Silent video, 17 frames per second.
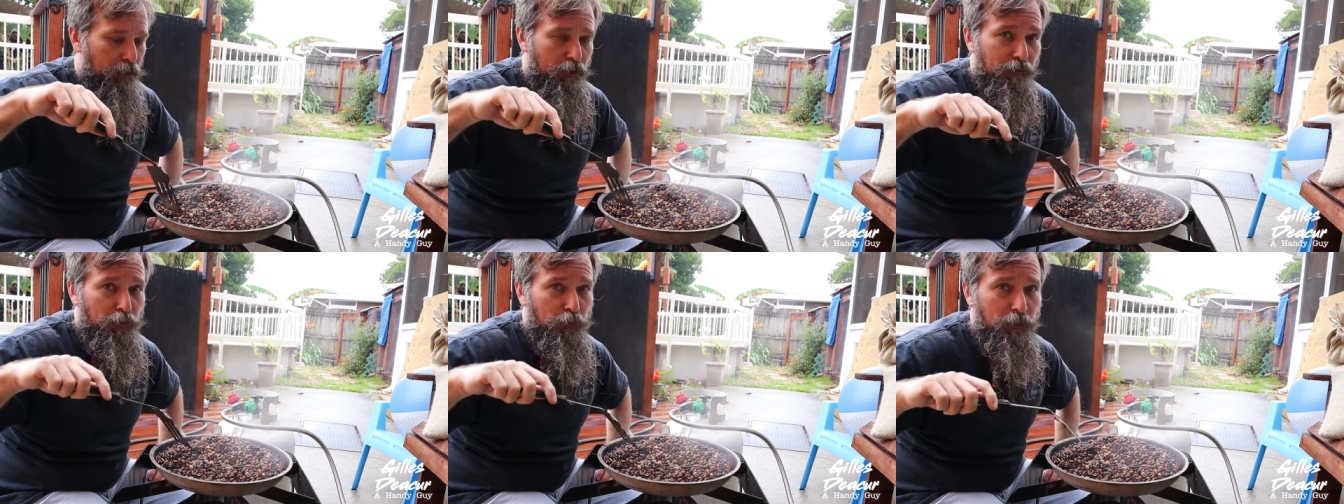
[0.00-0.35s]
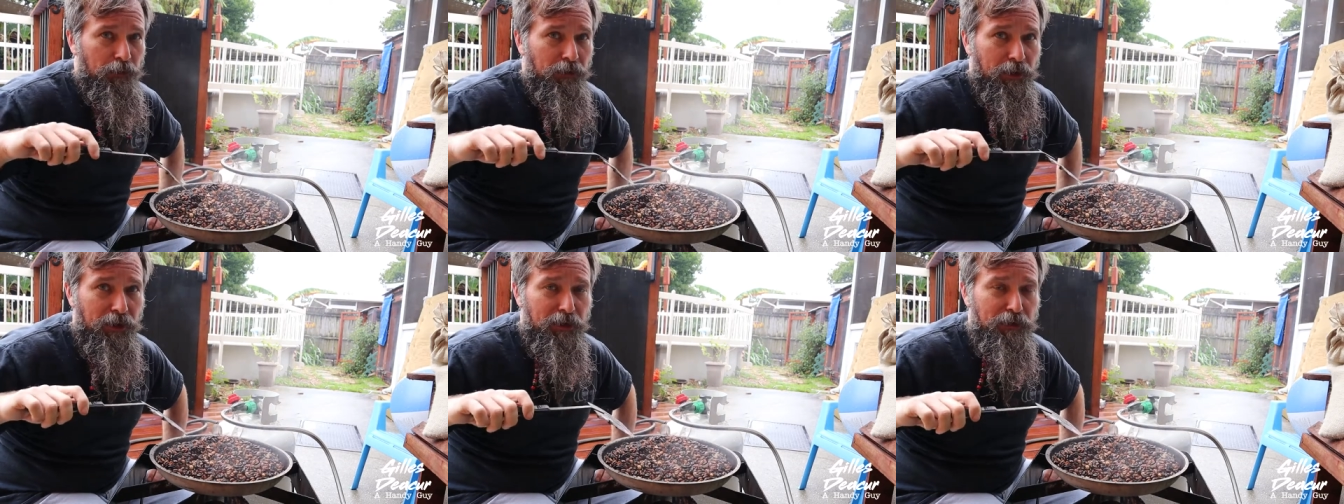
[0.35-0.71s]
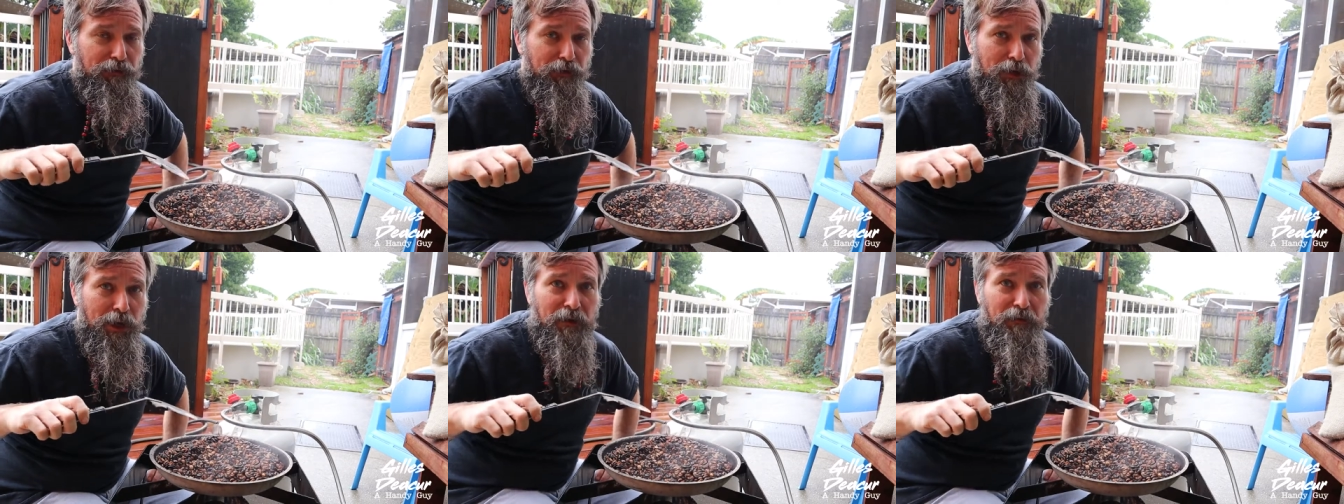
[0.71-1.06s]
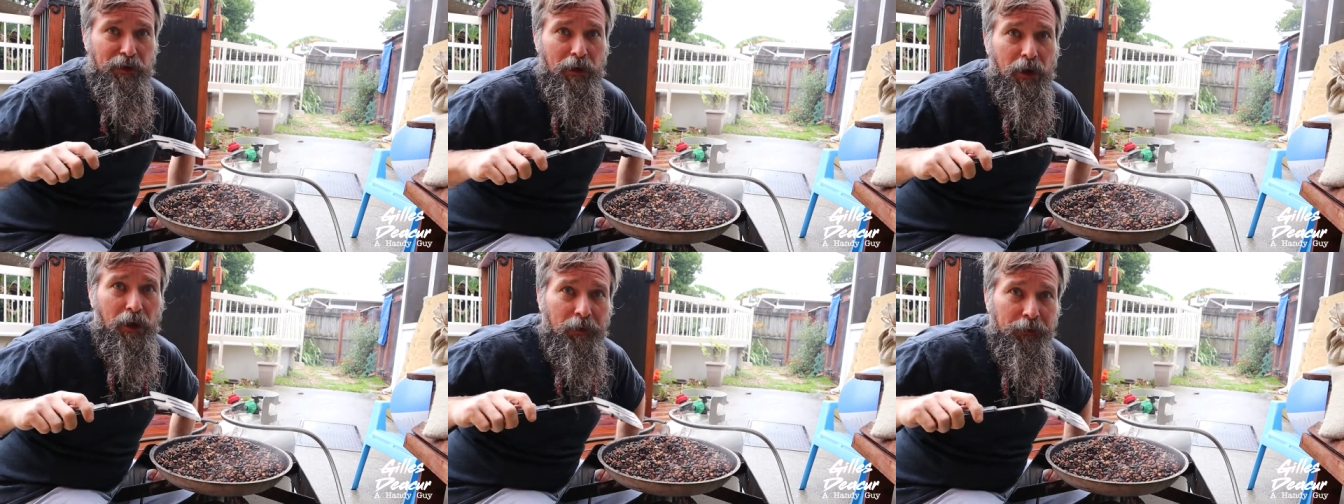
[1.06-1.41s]
If you, if you have
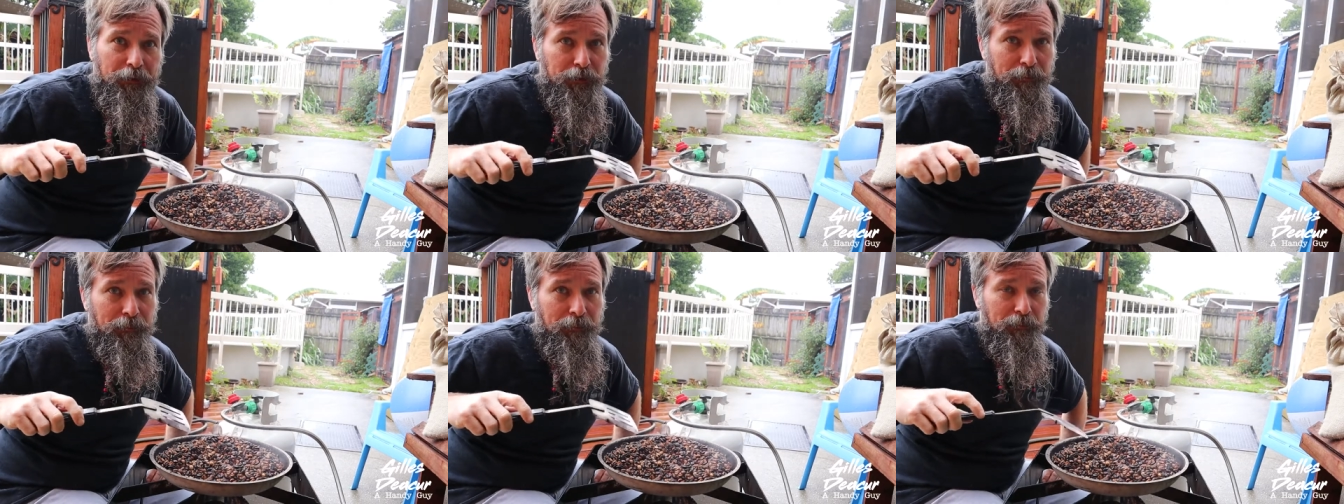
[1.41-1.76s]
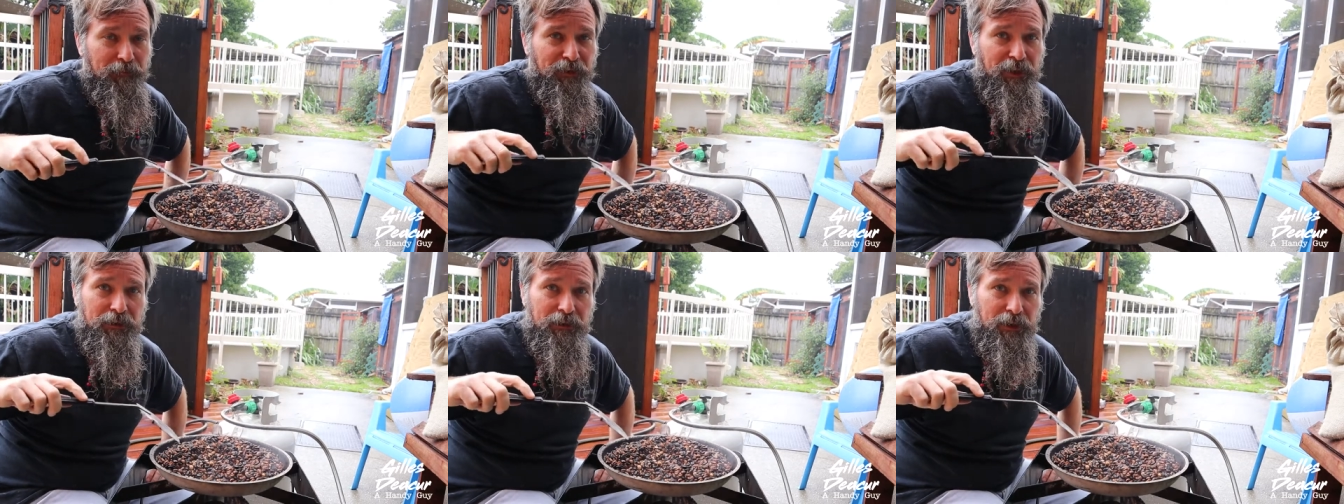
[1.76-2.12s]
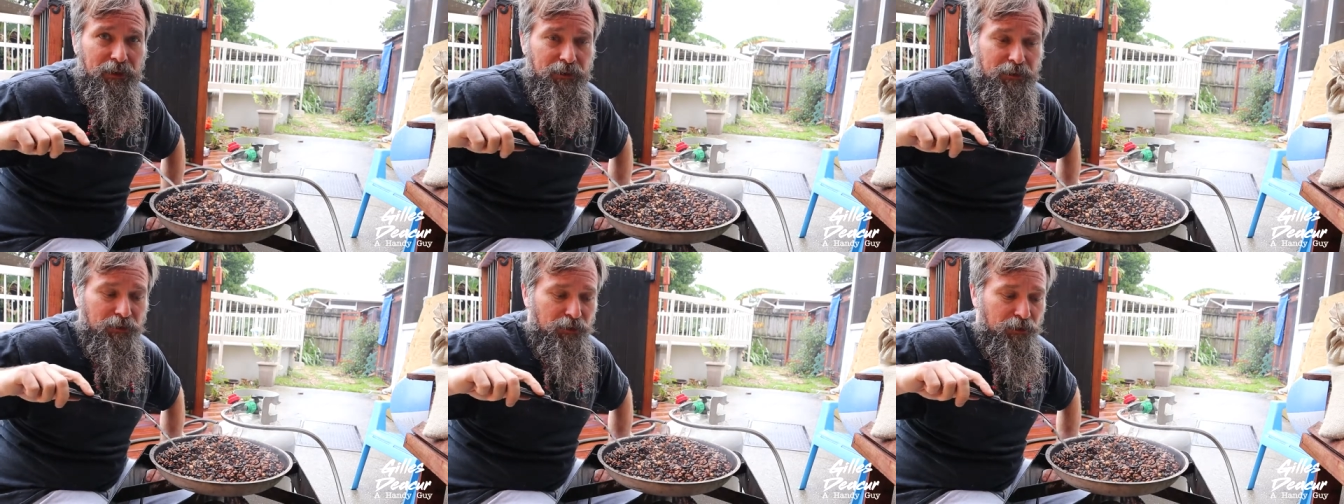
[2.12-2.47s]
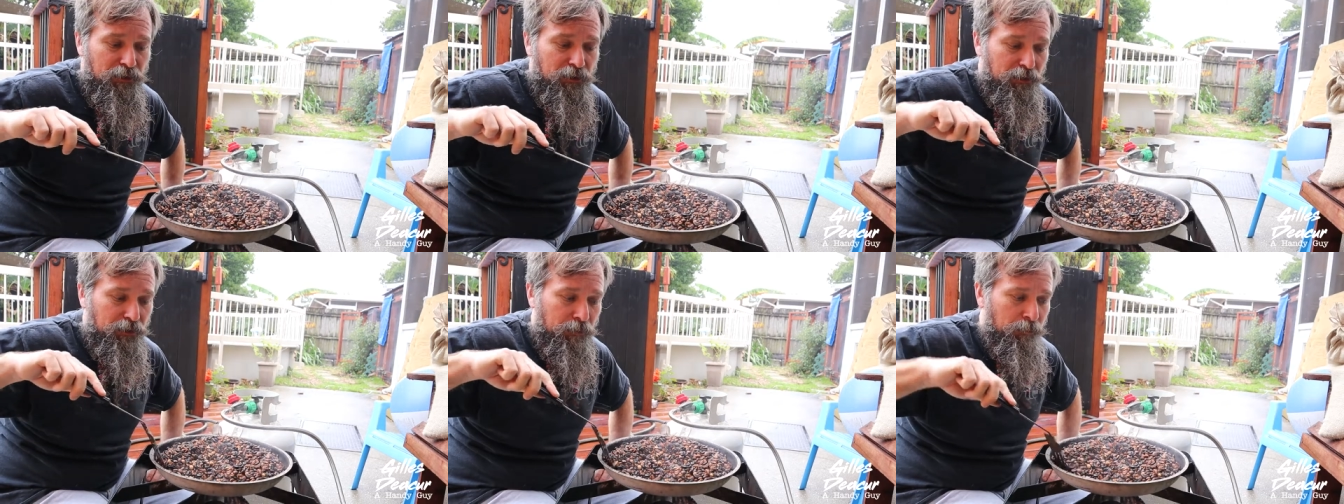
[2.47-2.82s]
an awesome ventilation
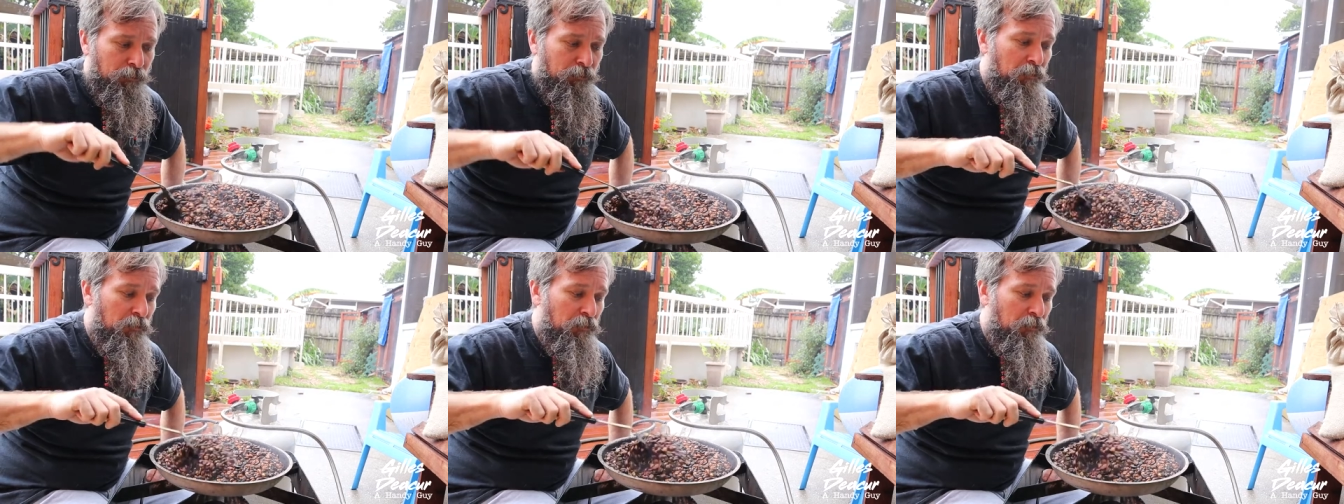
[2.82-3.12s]
system,